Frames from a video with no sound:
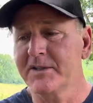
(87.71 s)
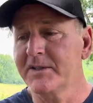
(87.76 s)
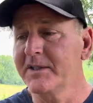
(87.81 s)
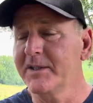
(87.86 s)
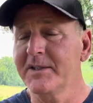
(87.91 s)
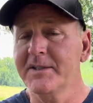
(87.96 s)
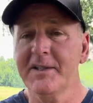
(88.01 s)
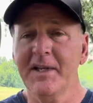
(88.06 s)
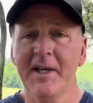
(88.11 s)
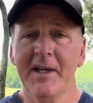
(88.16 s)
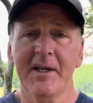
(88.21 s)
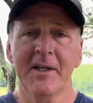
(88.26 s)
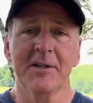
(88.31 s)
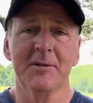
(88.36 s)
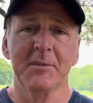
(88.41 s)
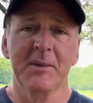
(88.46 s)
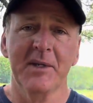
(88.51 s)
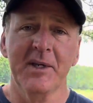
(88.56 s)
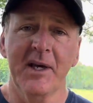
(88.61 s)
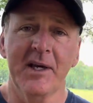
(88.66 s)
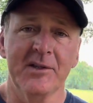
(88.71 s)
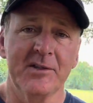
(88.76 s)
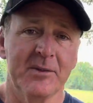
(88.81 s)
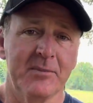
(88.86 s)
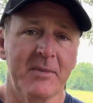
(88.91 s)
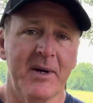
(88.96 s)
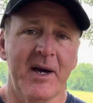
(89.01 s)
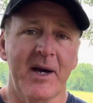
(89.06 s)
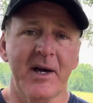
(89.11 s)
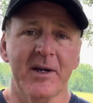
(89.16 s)
This thing has been catching
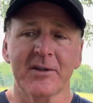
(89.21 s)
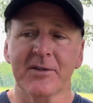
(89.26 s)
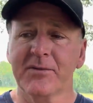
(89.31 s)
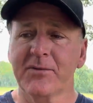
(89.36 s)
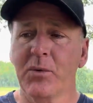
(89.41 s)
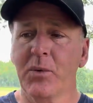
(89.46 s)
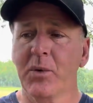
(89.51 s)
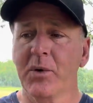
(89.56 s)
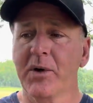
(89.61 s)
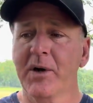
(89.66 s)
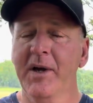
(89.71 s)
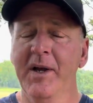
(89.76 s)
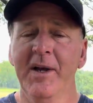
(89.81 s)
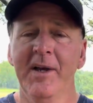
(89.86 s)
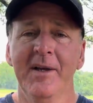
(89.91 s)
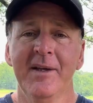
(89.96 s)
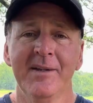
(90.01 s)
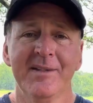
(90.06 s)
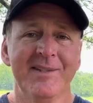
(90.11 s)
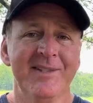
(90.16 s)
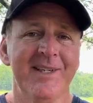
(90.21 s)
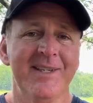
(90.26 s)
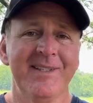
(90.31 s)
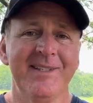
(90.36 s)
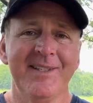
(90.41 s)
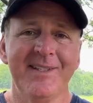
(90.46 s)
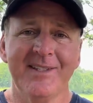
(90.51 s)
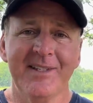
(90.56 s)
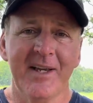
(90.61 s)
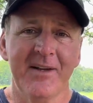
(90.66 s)
bass for
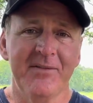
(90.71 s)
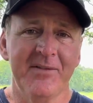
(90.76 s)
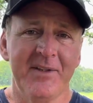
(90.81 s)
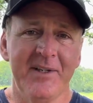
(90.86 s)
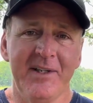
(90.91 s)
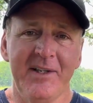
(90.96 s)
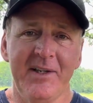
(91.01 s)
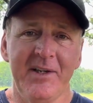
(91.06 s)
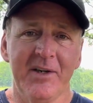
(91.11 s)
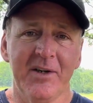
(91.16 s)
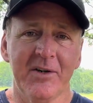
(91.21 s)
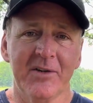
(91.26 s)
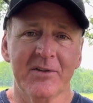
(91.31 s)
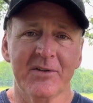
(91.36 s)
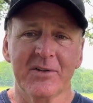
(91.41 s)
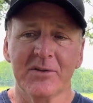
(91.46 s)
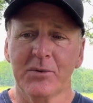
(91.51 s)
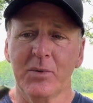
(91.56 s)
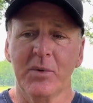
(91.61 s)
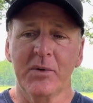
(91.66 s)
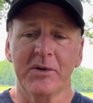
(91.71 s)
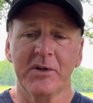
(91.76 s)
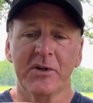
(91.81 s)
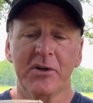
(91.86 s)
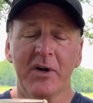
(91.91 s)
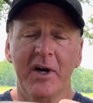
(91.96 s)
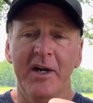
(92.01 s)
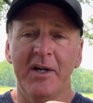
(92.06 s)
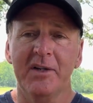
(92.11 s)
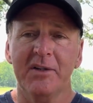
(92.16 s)
60, 70 years. It's one of the
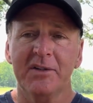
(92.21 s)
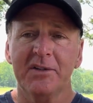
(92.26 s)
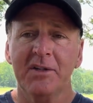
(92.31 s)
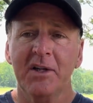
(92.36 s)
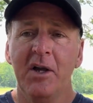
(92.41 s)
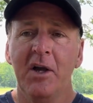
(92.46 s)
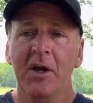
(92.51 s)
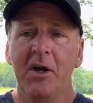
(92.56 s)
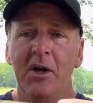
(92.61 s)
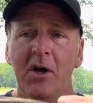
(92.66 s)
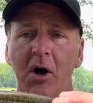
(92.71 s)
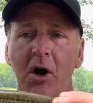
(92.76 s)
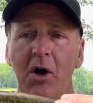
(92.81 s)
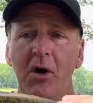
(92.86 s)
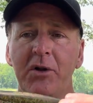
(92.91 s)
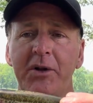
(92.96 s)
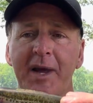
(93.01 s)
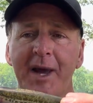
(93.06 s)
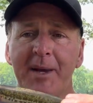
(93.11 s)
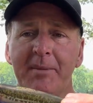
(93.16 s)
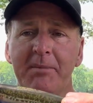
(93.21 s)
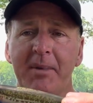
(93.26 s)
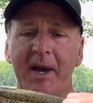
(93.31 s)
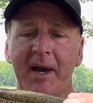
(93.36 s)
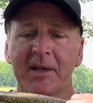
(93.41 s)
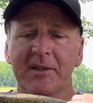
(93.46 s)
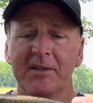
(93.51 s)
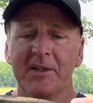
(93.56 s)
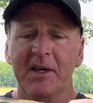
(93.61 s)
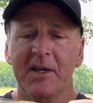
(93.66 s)
greatest all-time
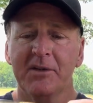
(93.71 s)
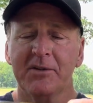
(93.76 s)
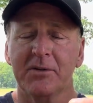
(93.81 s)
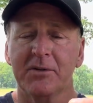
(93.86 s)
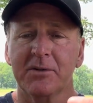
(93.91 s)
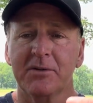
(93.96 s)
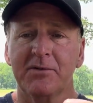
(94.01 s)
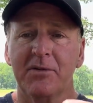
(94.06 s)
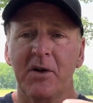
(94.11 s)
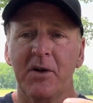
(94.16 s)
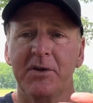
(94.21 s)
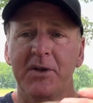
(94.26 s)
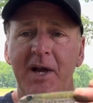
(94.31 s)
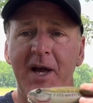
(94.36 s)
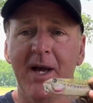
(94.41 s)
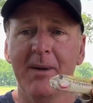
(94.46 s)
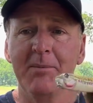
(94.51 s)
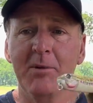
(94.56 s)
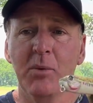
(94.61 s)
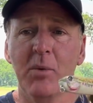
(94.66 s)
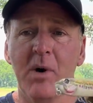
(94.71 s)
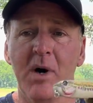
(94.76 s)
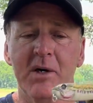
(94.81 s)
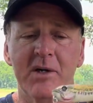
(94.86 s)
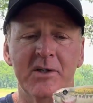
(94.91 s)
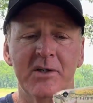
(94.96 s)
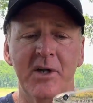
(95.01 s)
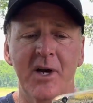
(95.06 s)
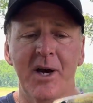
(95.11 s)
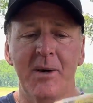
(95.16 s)
bass catchers of all time, the
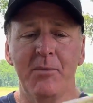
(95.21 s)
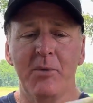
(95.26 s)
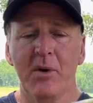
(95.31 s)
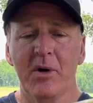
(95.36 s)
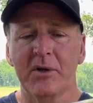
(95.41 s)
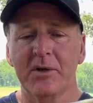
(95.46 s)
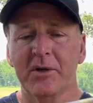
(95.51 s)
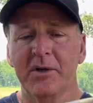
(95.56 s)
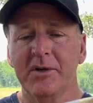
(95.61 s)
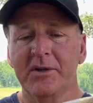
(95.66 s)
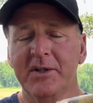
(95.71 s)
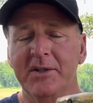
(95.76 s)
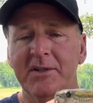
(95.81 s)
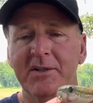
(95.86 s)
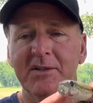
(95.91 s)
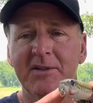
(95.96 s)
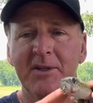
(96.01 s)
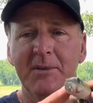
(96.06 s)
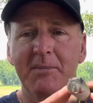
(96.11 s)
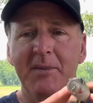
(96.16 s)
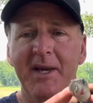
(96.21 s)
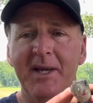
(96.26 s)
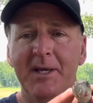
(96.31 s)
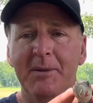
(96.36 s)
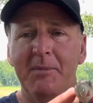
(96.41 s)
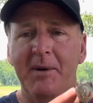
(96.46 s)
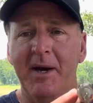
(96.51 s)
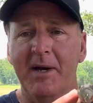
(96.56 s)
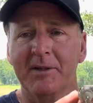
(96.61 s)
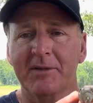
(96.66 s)
walking topwater. And this is the mega
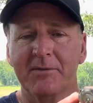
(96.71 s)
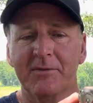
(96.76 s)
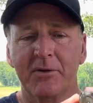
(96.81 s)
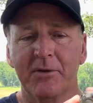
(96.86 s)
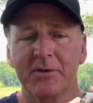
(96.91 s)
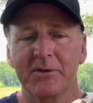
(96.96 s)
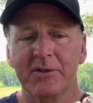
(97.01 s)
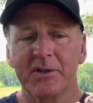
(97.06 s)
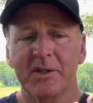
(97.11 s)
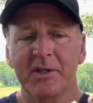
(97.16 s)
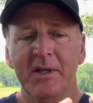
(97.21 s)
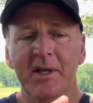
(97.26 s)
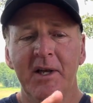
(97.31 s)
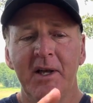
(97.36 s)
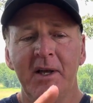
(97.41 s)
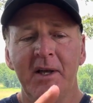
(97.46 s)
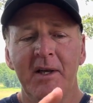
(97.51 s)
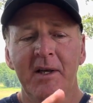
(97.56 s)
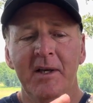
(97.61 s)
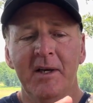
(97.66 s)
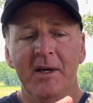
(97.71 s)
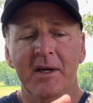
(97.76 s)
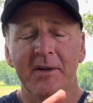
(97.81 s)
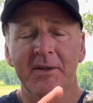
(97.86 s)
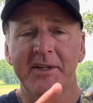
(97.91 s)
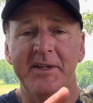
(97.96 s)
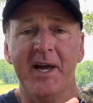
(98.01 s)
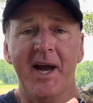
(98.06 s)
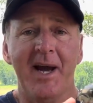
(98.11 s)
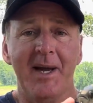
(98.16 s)
bass version,
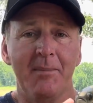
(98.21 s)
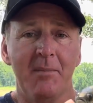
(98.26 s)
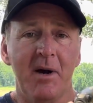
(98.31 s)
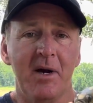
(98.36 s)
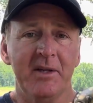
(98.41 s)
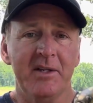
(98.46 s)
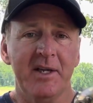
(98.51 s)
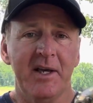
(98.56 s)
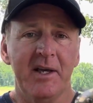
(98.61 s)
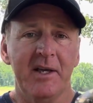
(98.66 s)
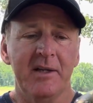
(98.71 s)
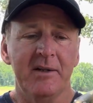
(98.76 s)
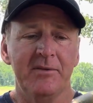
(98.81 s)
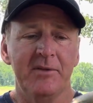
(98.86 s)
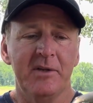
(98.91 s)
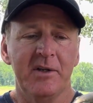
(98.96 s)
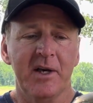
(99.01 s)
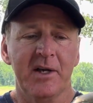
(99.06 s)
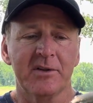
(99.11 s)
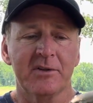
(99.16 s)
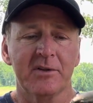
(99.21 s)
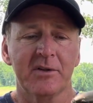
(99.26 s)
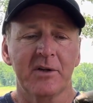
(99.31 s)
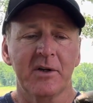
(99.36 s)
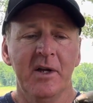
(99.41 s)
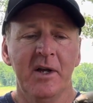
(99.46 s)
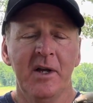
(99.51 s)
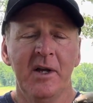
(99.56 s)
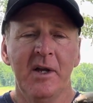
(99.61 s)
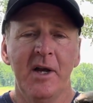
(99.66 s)
the Diamante. If you guys are,
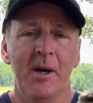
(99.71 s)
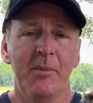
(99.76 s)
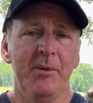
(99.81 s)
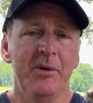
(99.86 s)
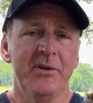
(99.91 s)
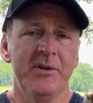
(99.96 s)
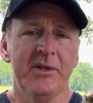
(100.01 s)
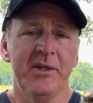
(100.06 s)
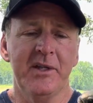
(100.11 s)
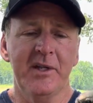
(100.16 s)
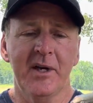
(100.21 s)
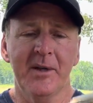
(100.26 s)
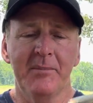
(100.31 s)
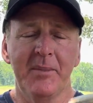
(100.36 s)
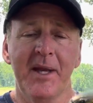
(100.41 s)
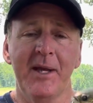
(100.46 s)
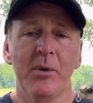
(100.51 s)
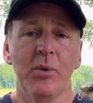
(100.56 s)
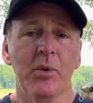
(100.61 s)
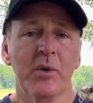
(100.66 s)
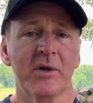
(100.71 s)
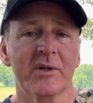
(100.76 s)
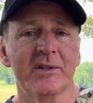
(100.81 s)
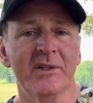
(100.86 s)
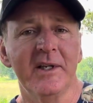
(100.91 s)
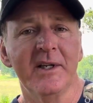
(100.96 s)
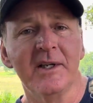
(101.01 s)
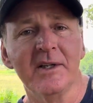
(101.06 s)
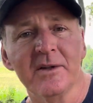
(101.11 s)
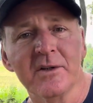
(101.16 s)
I'll put the Baitworks
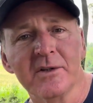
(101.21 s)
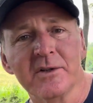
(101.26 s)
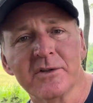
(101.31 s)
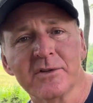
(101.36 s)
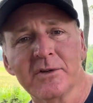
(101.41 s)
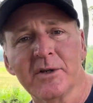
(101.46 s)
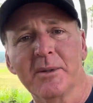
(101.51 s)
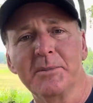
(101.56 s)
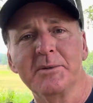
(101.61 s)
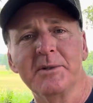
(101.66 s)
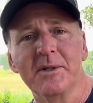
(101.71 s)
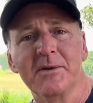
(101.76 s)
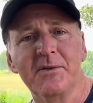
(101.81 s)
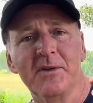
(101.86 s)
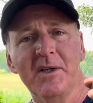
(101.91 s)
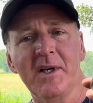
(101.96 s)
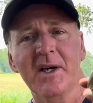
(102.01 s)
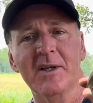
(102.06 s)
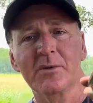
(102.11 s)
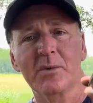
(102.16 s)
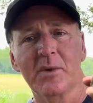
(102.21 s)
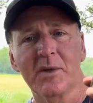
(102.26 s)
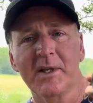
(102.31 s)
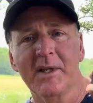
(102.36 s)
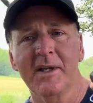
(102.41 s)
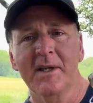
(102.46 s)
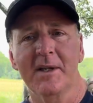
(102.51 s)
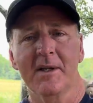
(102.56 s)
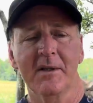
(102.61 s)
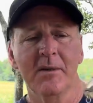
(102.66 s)
link in the description if you guys want to
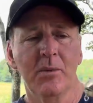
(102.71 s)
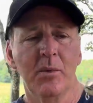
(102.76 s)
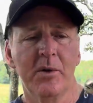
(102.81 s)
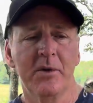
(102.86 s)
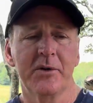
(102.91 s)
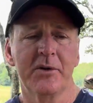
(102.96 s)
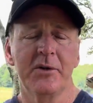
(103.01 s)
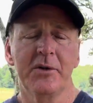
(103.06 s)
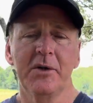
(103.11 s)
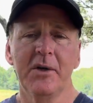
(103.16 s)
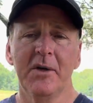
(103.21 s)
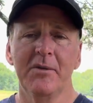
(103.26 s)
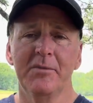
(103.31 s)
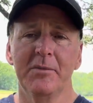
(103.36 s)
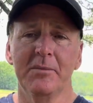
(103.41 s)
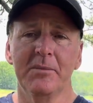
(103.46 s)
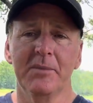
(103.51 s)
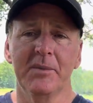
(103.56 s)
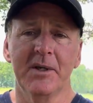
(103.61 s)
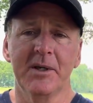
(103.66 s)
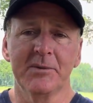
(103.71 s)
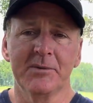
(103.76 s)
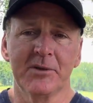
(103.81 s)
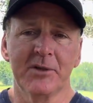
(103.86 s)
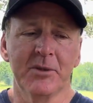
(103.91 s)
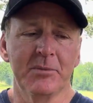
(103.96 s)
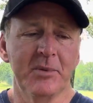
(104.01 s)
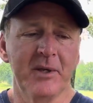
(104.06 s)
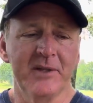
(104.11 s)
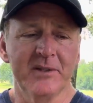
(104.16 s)
get one or two of them. It's a
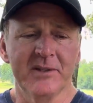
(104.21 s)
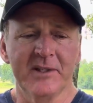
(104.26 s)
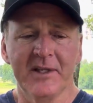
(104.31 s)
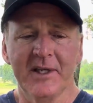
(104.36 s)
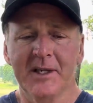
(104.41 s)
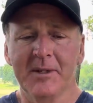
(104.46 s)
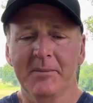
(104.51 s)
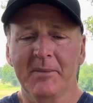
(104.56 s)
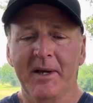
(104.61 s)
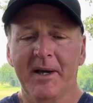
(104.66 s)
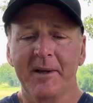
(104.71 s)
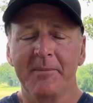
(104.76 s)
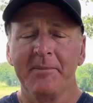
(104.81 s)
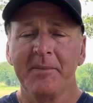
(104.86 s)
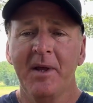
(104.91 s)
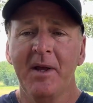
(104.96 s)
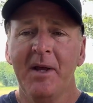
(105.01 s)
good place to get them at.